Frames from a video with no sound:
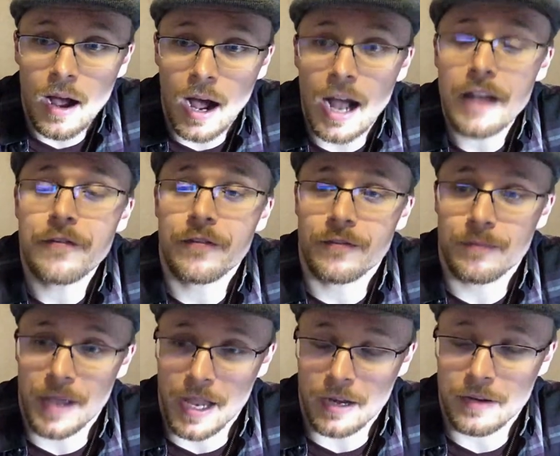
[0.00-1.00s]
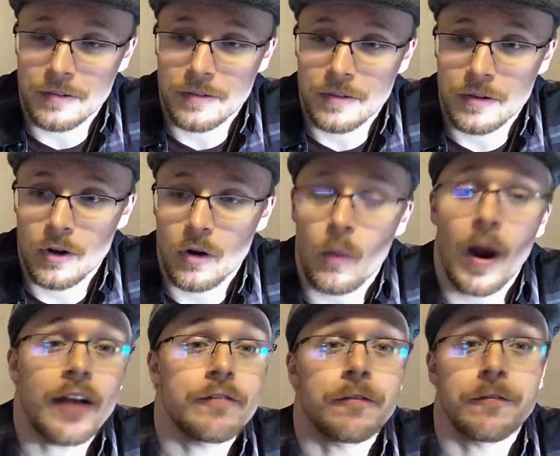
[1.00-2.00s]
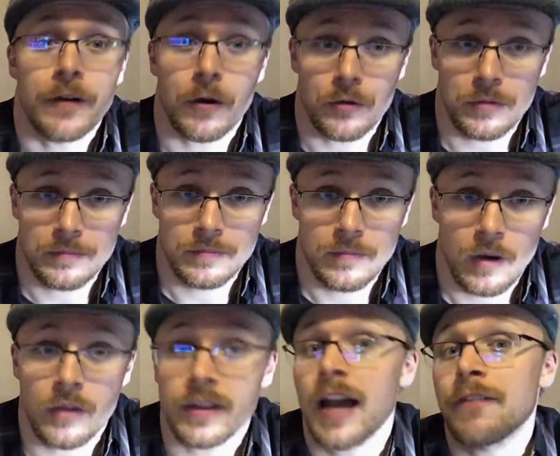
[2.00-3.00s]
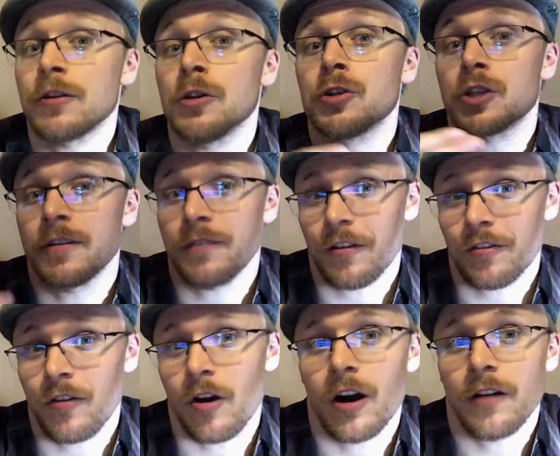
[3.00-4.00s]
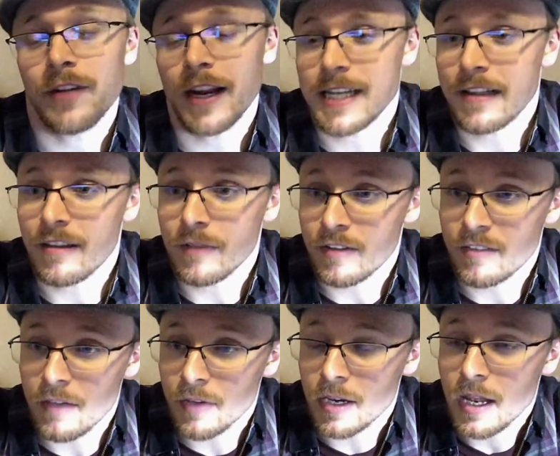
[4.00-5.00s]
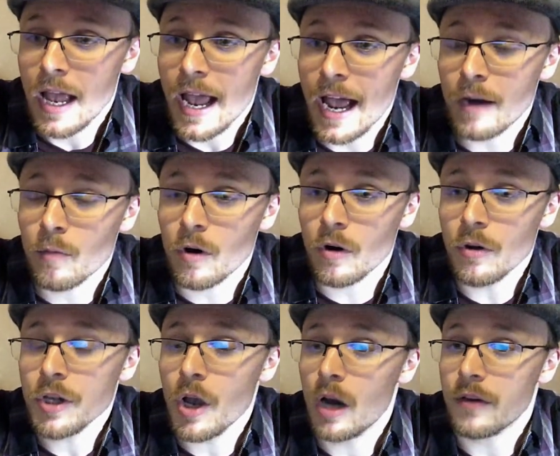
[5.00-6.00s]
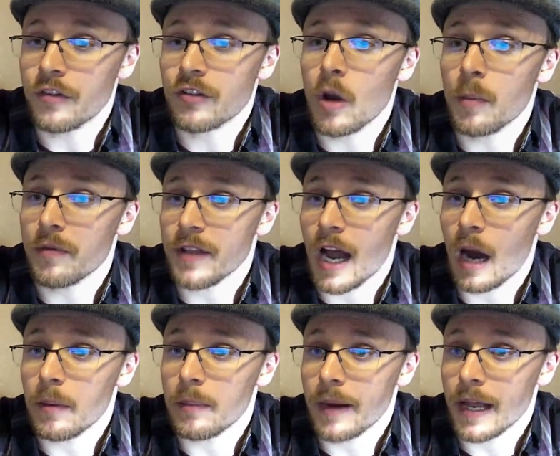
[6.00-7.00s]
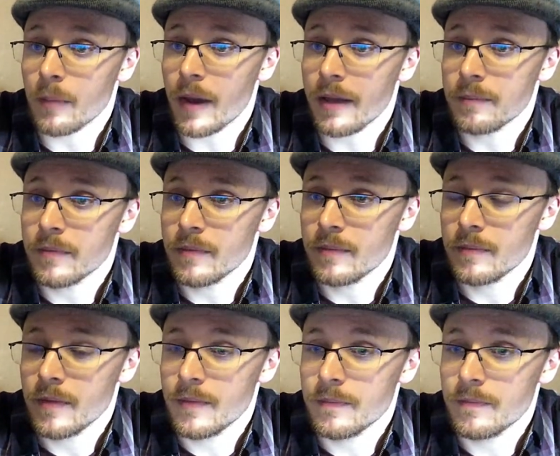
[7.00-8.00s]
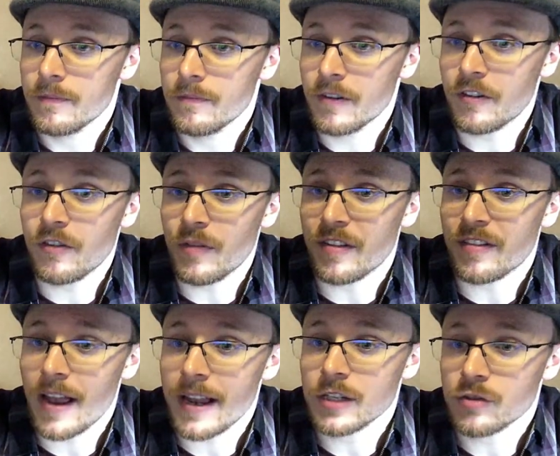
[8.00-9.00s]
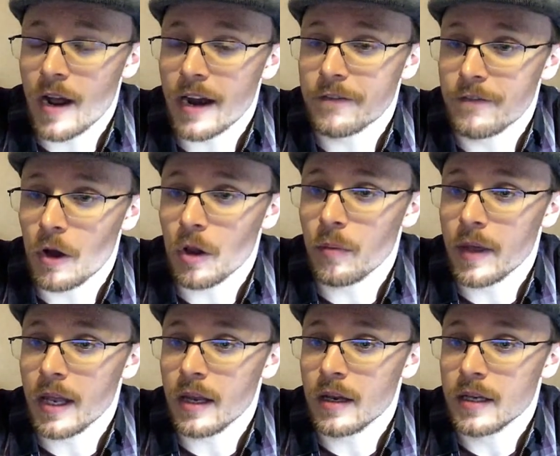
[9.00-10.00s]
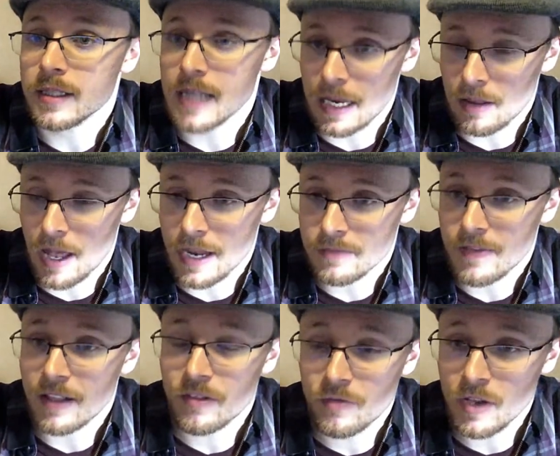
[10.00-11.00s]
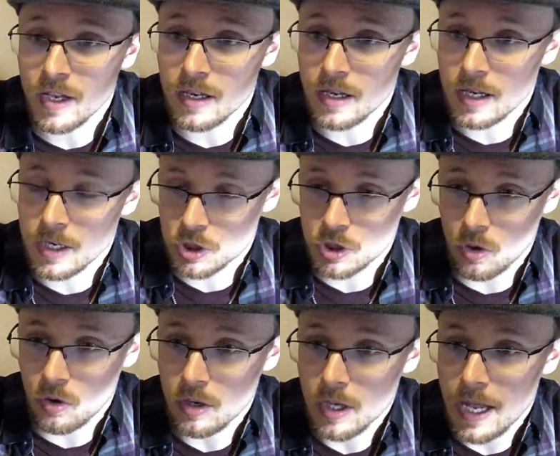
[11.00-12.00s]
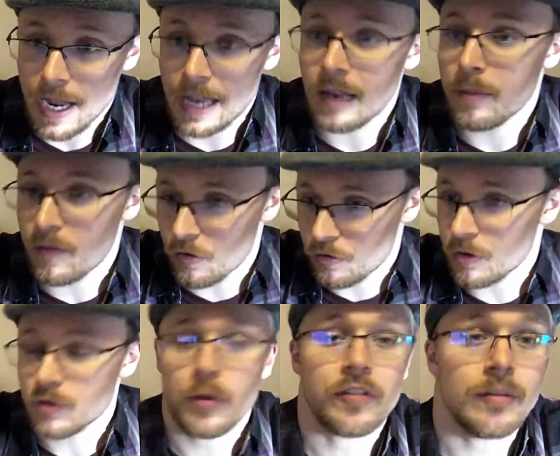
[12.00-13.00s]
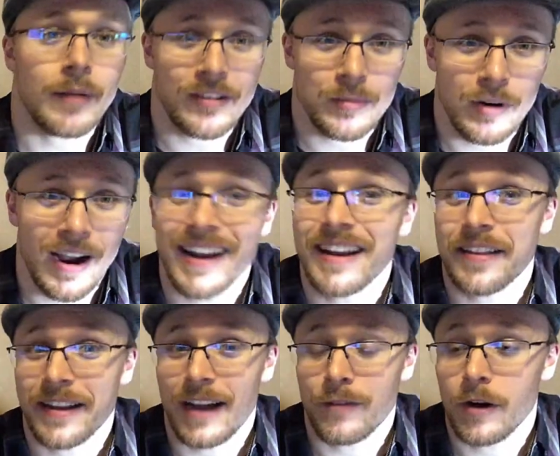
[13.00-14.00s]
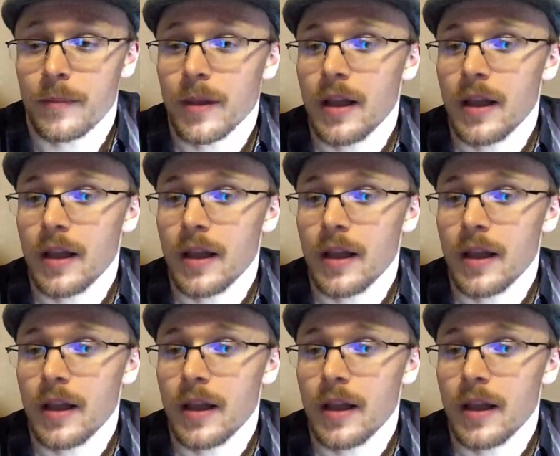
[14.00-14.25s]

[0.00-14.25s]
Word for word: I've been quite fulfilled on the evolution thus far of 1977, and we're early on in the scope of the album, by the way. This is the second track following Deadlight. That's the initial. And then we've also heard Twist in My Sobriety, the cover.